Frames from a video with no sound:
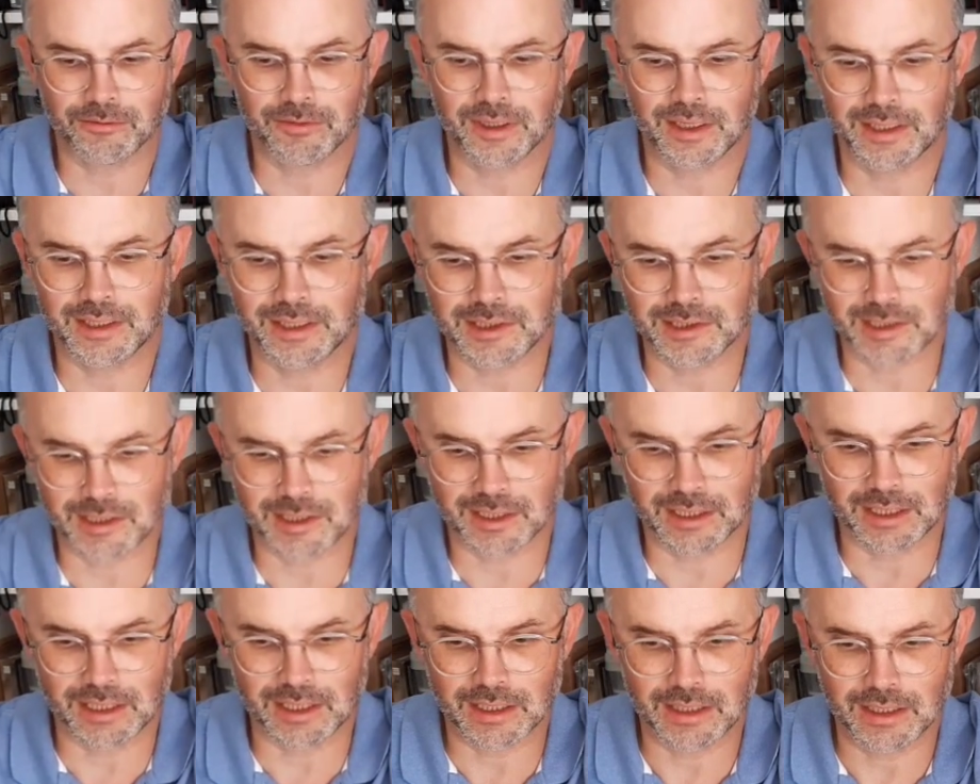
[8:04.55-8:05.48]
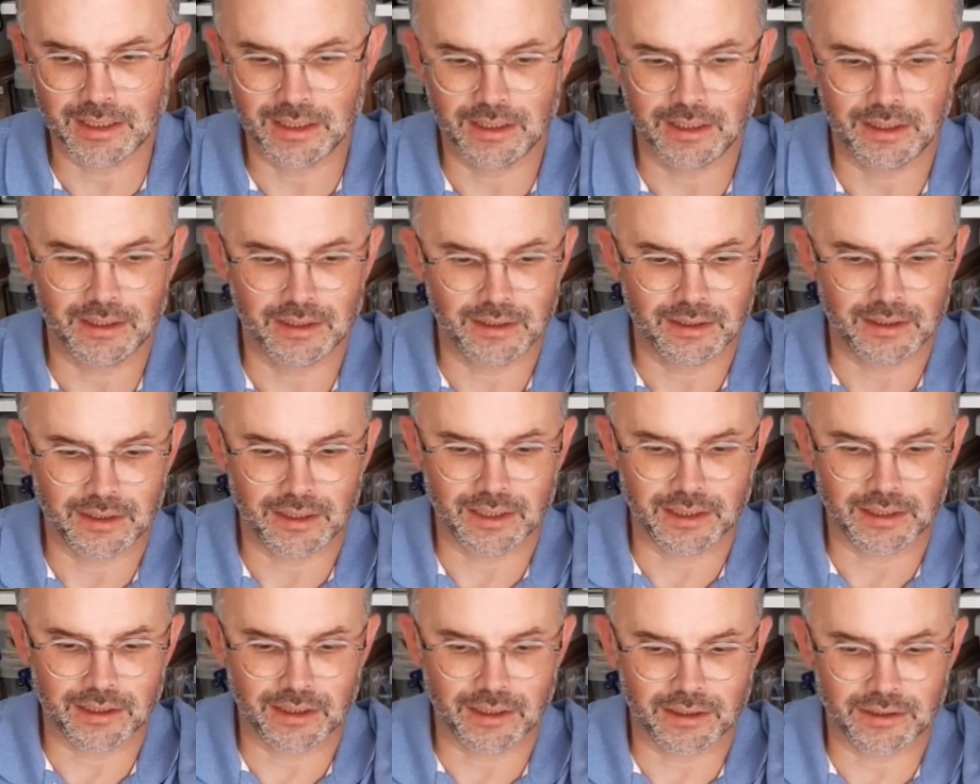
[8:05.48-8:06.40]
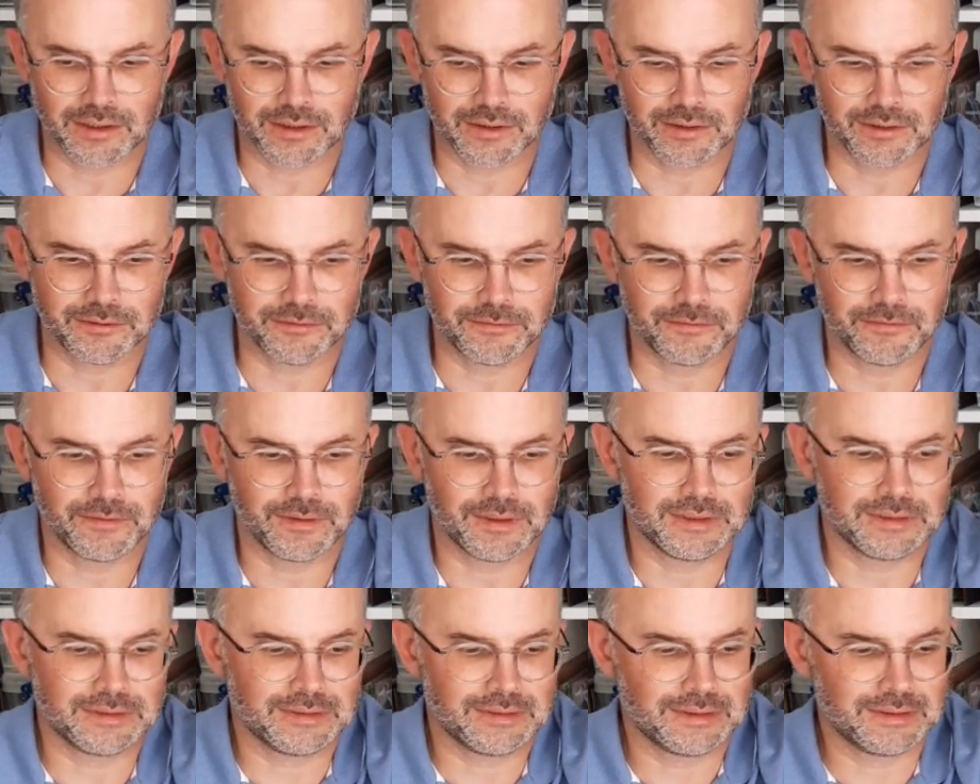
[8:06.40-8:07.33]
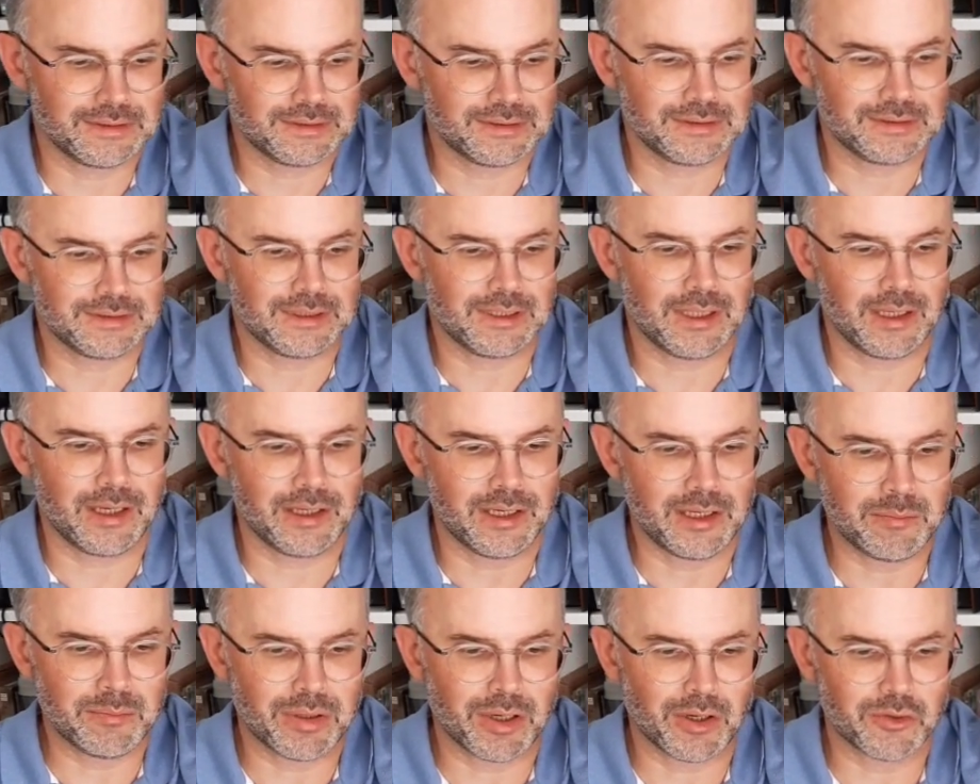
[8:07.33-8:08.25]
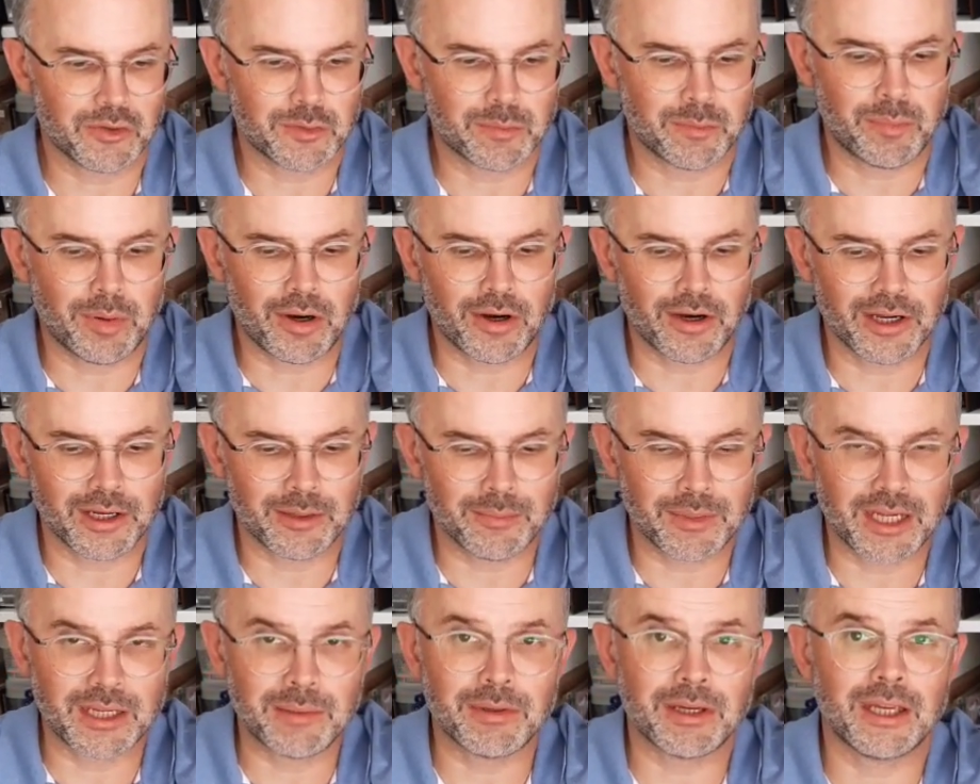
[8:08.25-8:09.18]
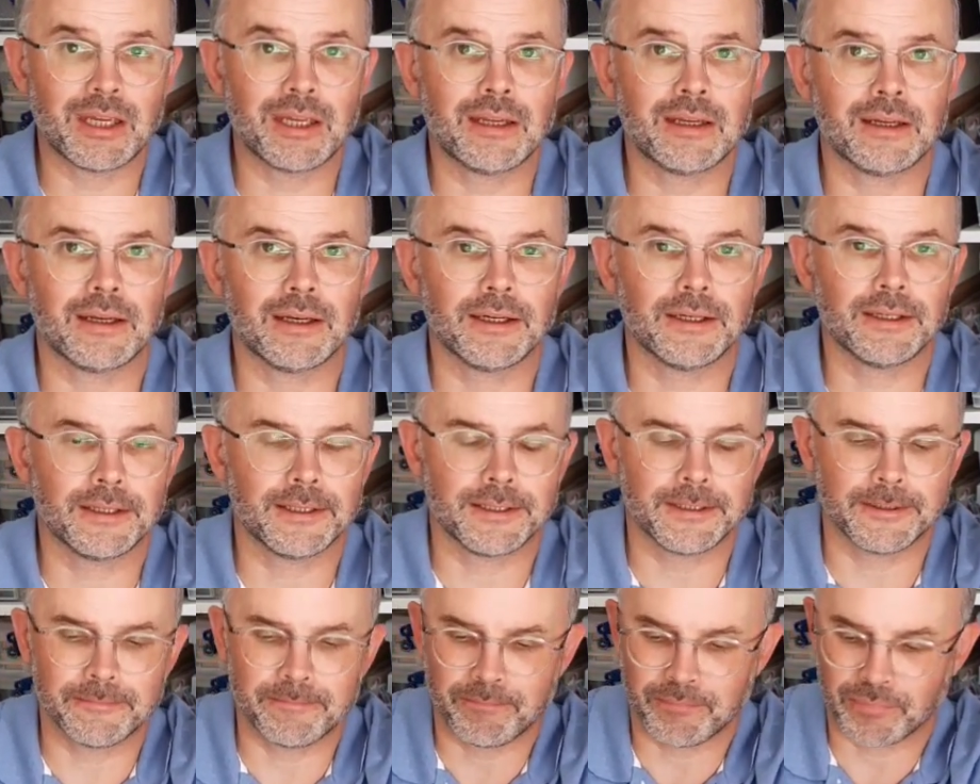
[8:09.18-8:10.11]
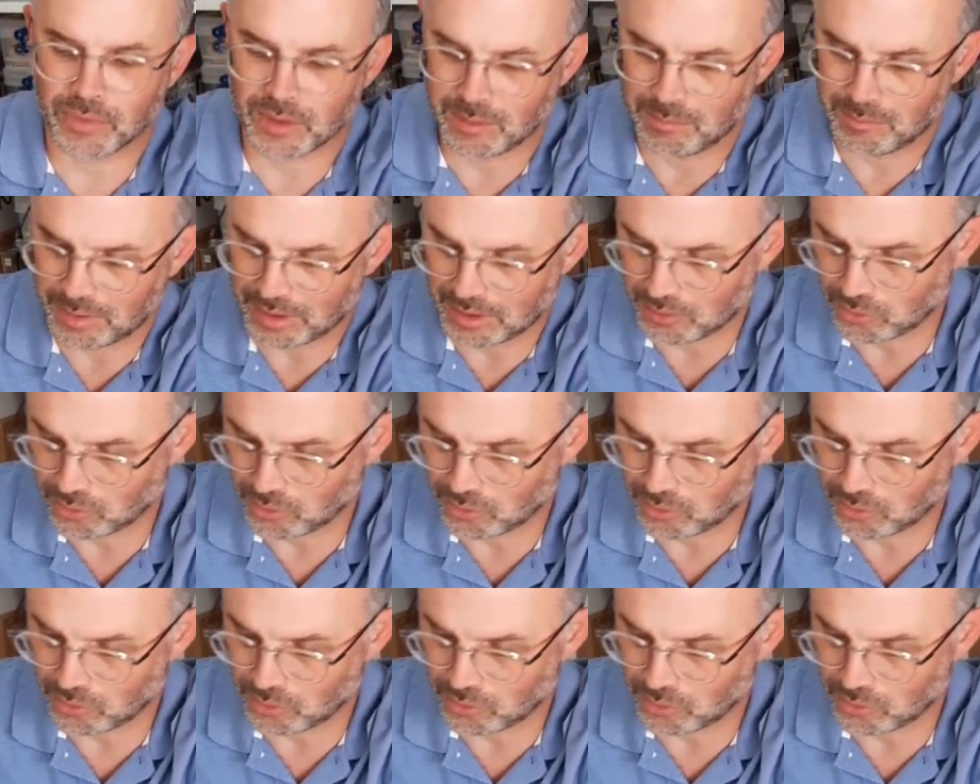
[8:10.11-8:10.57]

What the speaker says: That is a kind of an impulse buy maybe, but